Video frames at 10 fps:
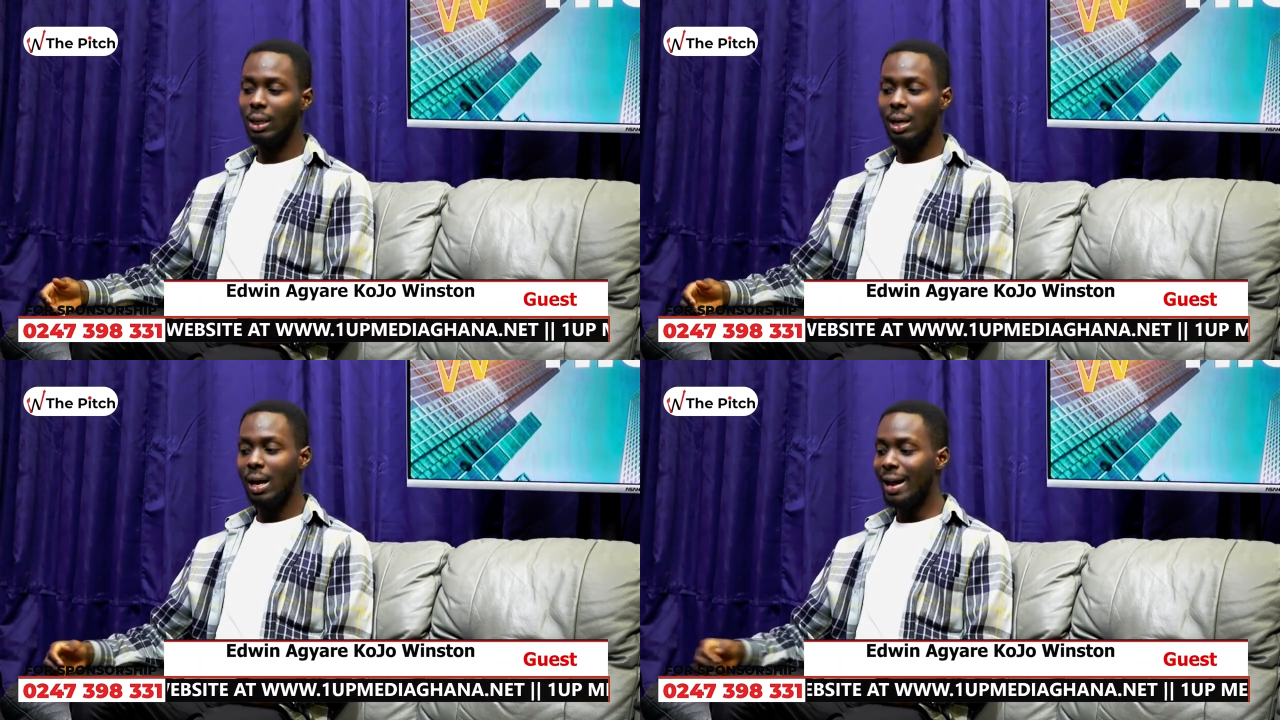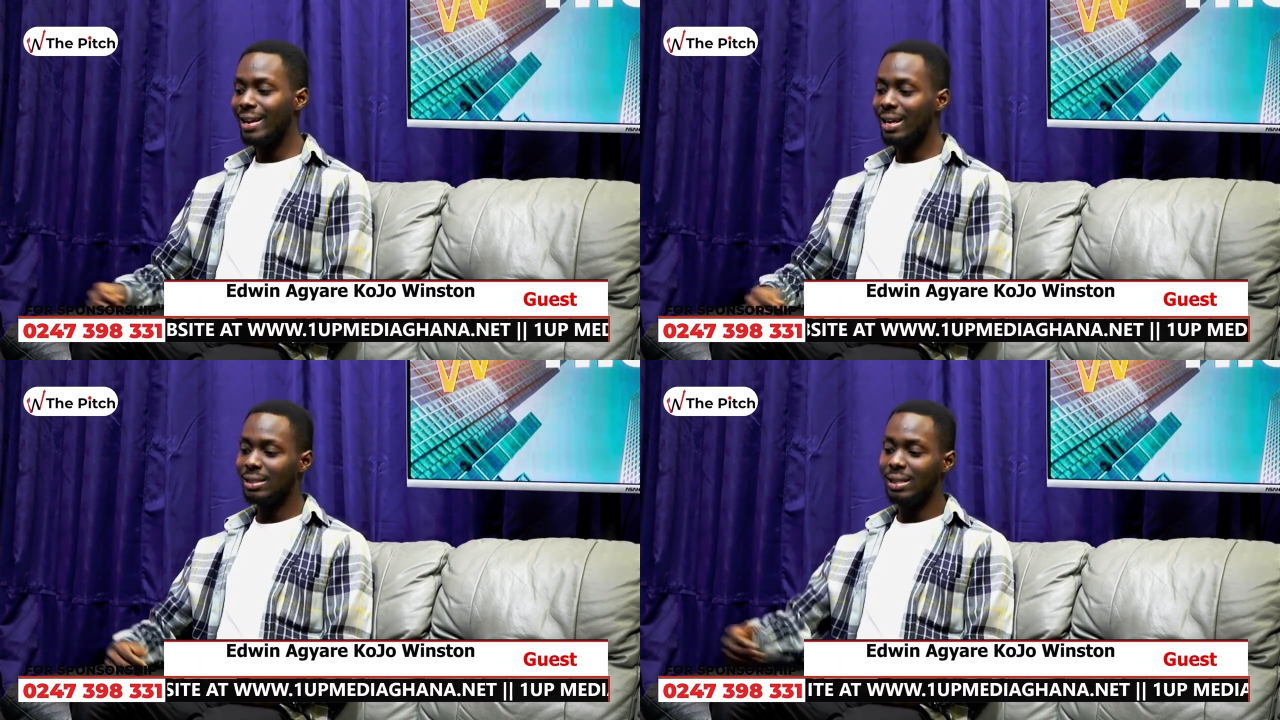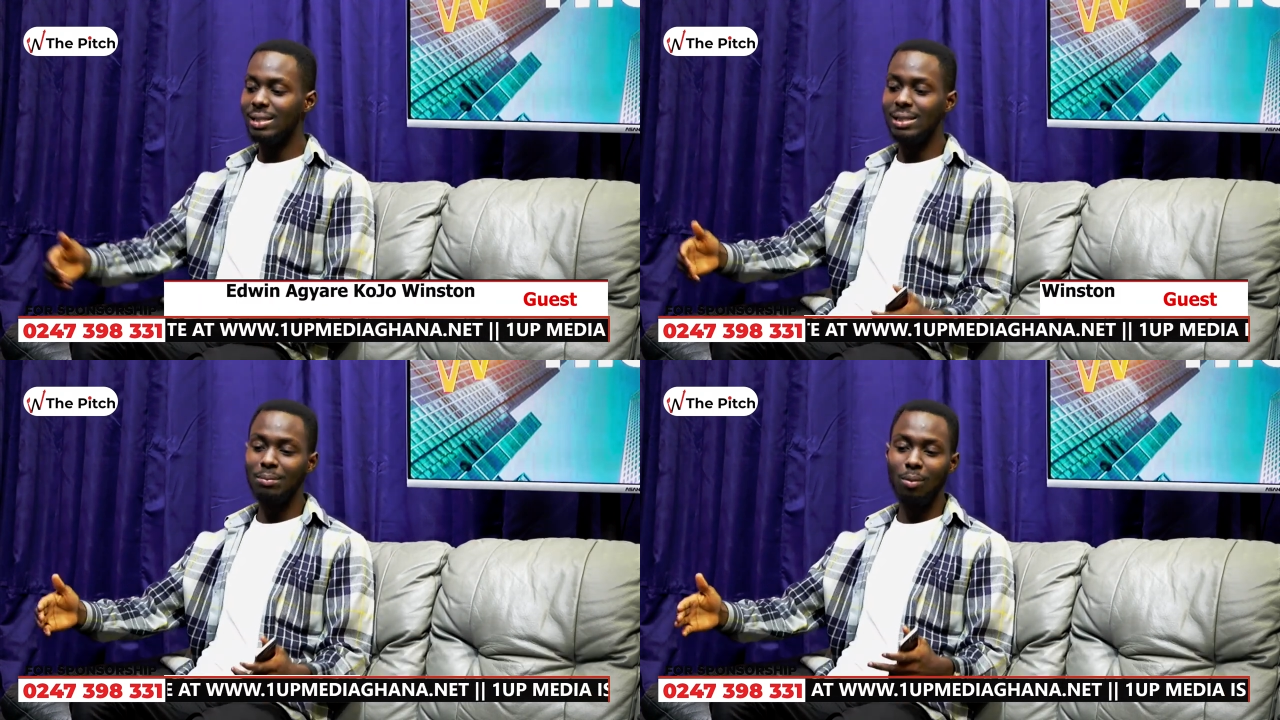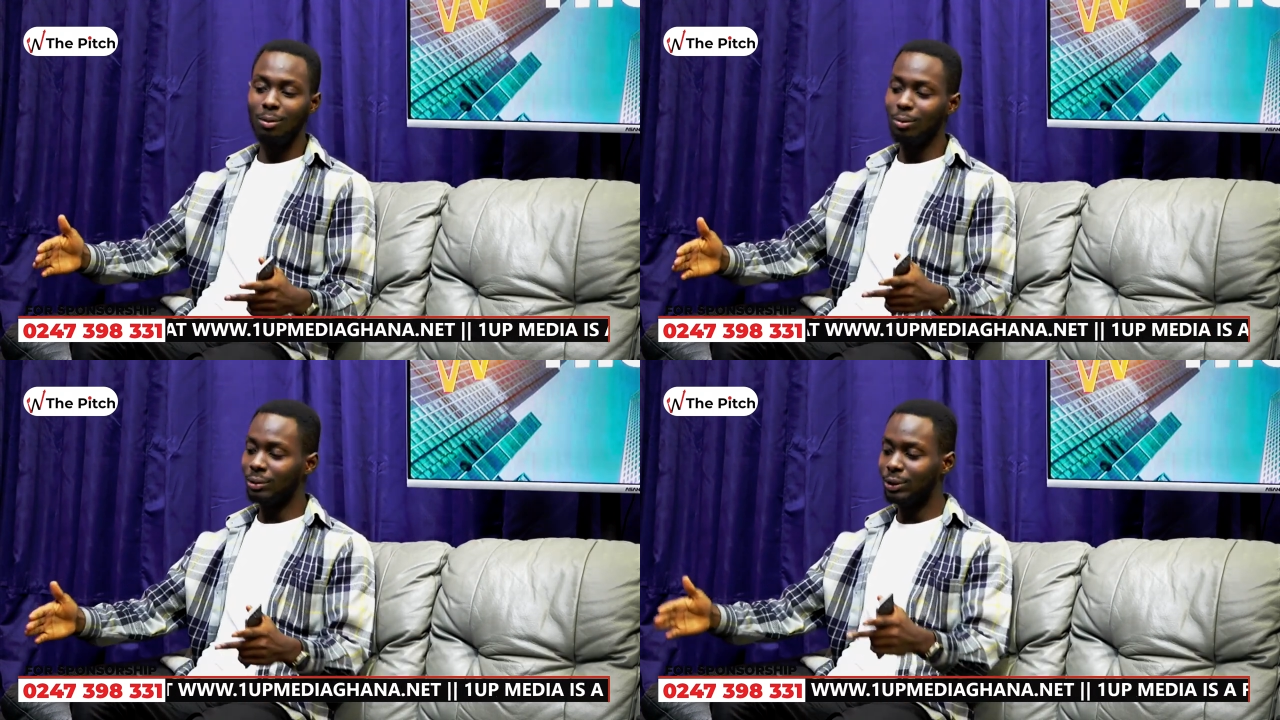Okay. And the extension board
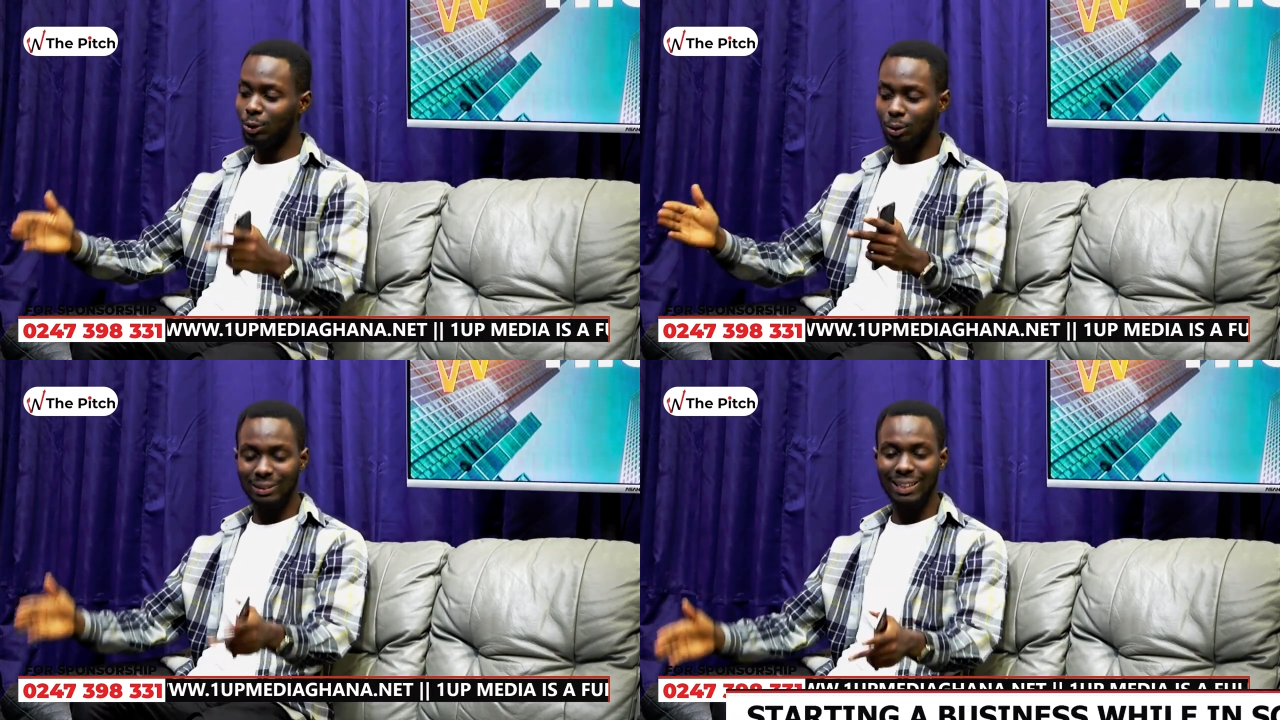was short.